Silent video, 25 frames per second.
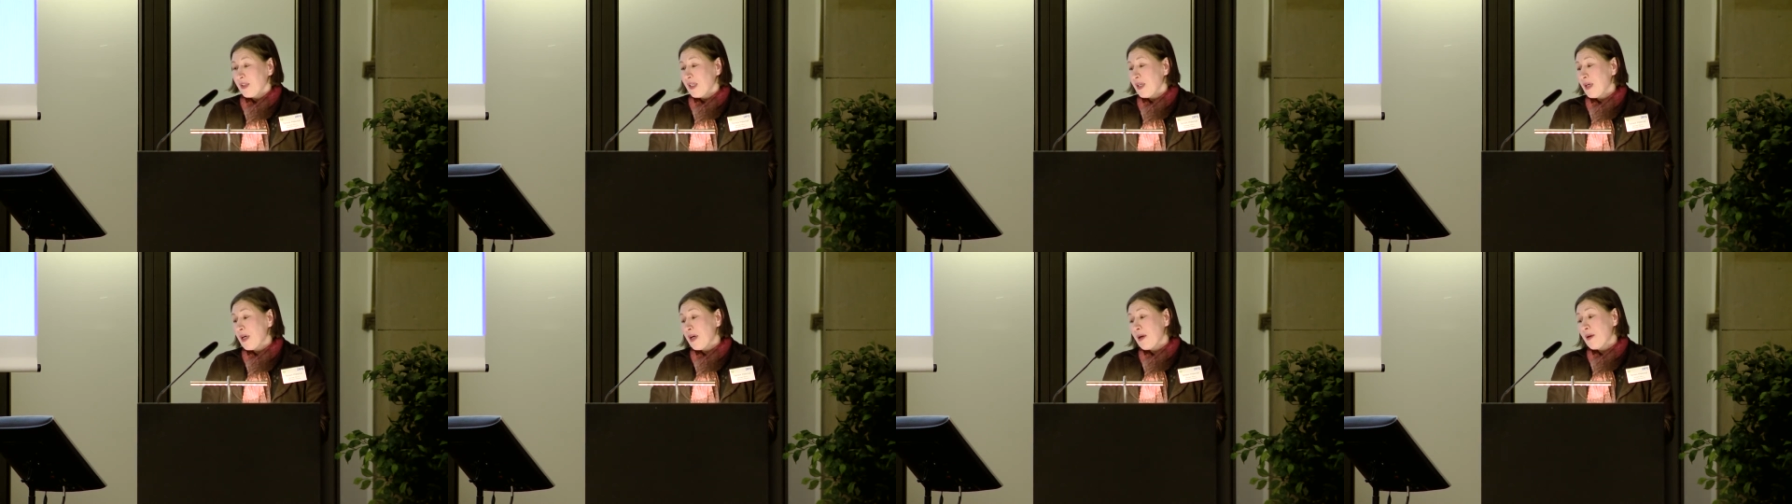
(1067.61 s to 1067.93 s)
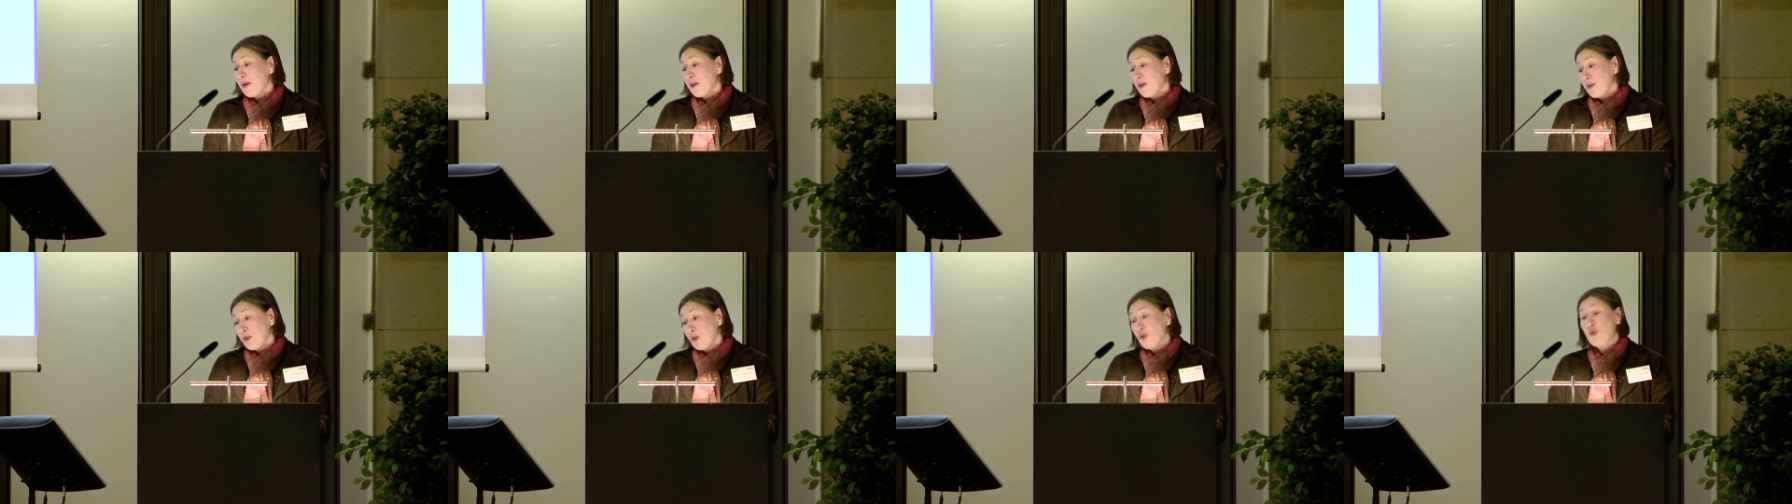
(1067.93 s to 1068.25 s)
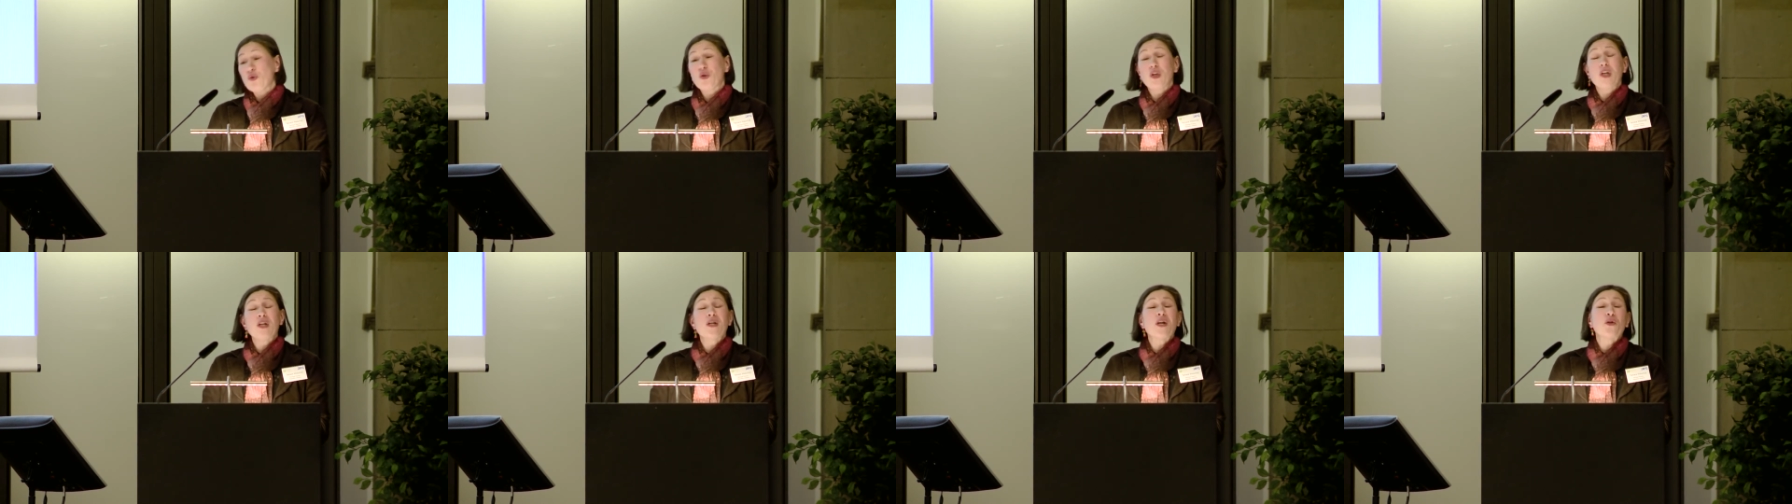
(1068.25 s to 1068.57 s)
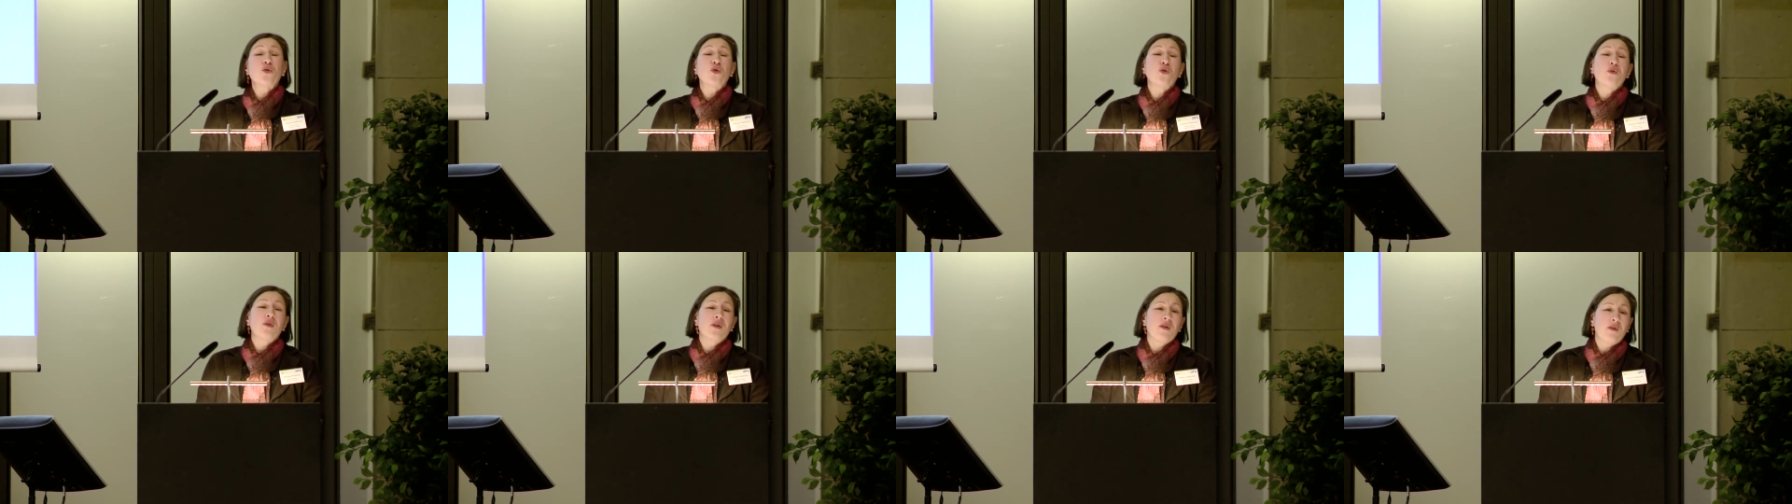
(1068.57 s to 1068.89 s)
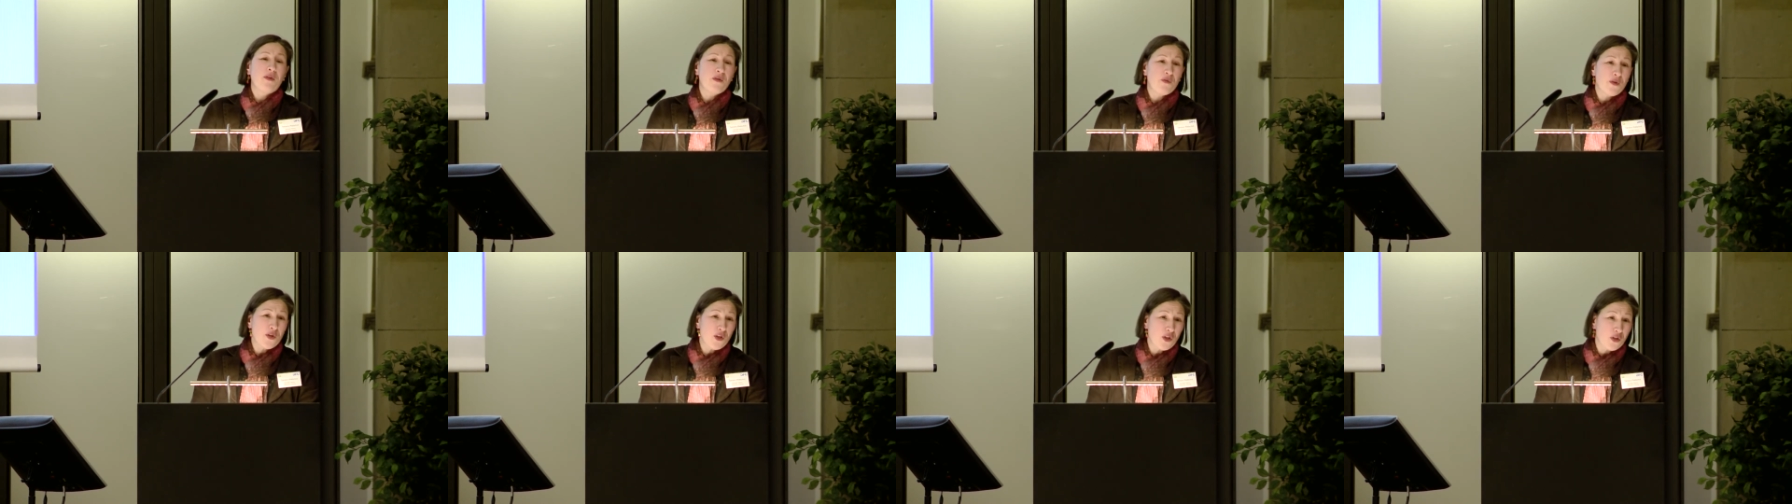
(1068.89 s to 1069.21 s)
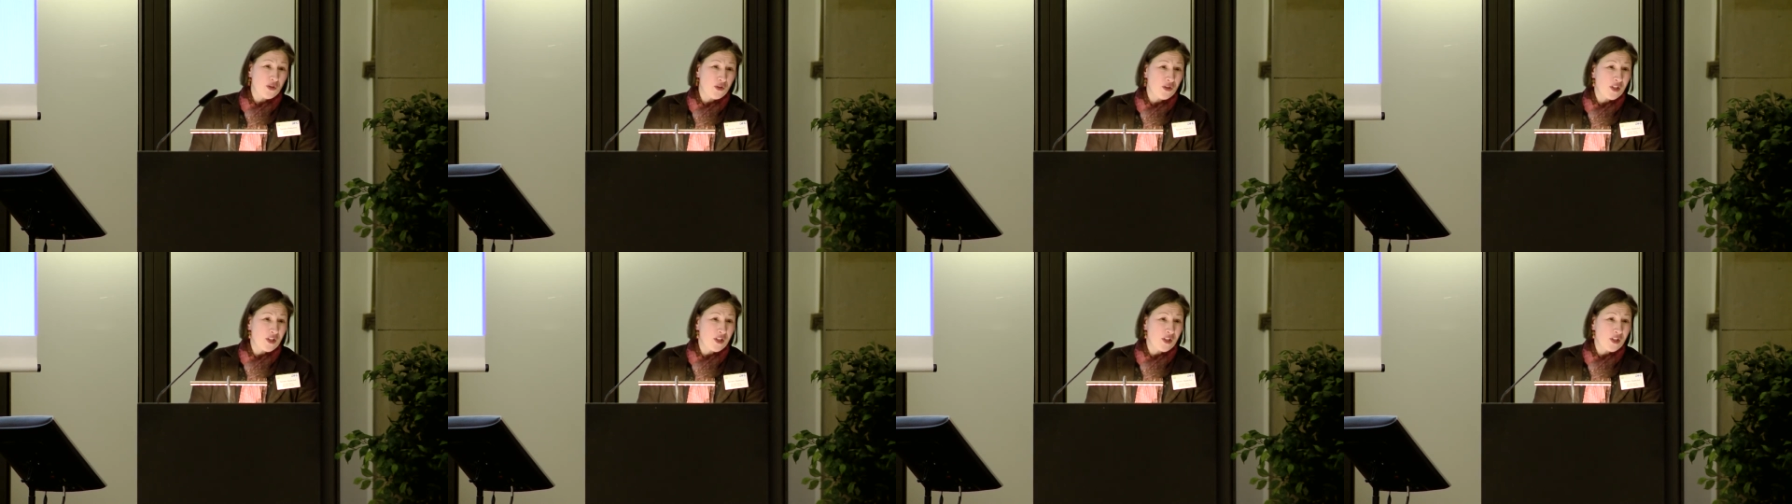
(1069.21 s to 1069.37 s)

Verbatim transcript: uh, usually not during the revision